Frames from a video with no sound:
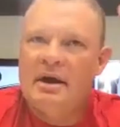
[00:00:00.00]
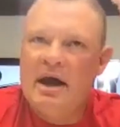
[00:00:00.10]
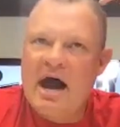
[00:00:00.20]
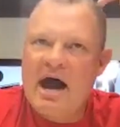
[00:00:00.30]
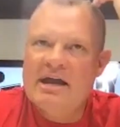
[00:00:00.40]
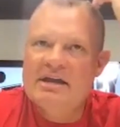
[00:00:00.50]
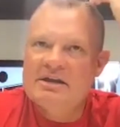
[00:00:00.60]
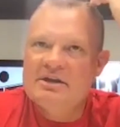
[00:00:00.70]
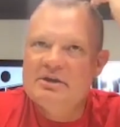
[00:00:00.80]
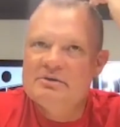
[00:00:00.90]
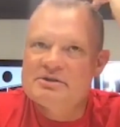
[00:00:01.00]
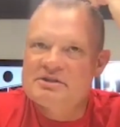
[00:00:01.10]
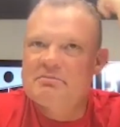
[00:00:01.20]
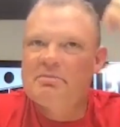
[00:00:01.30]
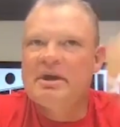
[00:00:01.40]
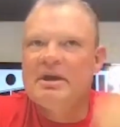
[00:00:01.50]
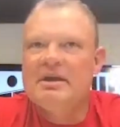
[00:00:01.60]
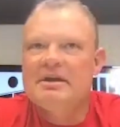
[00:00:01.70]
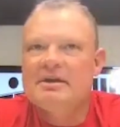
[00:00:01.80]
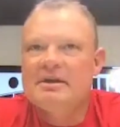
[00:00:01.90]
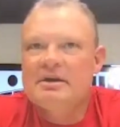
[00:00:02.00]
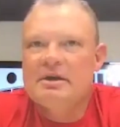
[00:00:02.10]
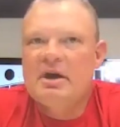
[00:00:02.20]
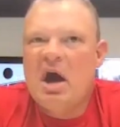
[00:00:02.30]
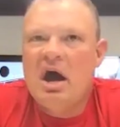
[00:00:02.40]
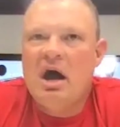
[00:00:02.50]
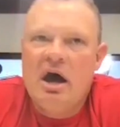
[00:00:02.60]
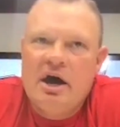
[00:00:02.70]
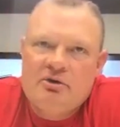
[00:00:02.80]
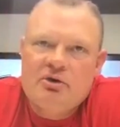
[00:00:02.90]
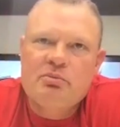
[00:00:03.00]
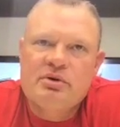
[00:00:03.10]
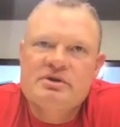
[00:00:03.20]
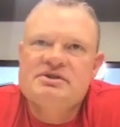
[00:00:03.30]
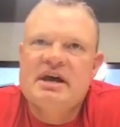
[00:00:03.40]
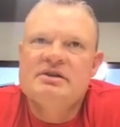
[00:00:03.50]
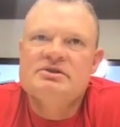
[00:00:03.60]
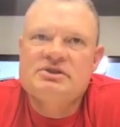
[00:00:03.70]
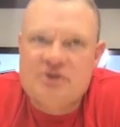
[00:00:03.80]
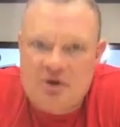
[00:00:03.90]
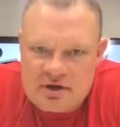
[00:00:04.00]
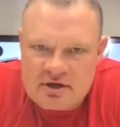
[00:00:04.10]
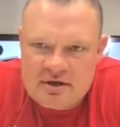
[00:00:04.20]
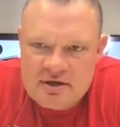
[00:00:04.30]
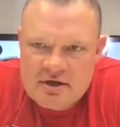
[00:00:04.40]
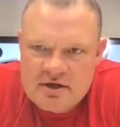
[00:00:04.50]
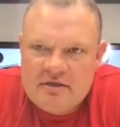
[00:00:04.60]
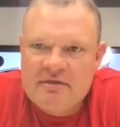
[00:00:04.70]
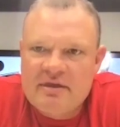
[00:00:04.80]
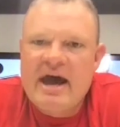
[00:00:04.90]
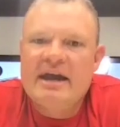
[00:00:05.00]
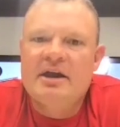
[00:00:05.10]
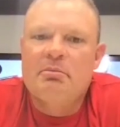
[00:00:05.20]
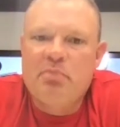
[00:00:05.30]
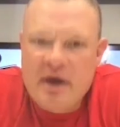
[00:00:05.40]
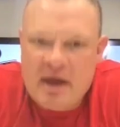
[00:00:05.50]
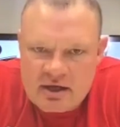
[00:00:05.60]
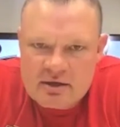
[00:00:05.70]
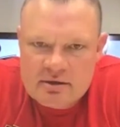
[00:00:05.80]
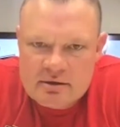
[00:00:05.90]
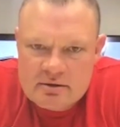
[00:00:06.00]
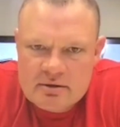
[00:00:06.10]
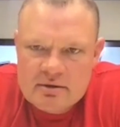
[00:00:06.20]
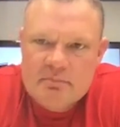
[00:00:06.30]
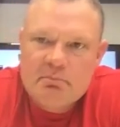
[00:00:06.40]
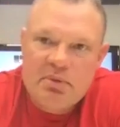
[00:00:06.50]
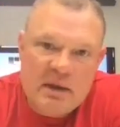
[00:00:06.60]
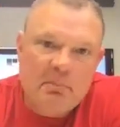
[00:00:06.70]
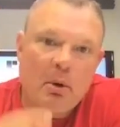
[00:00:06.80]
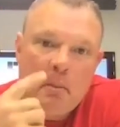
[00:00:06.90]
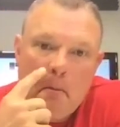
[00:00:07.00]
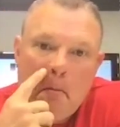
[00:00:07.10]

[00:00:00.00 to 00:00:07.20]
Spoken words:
I used to be 100% certain that I could pick people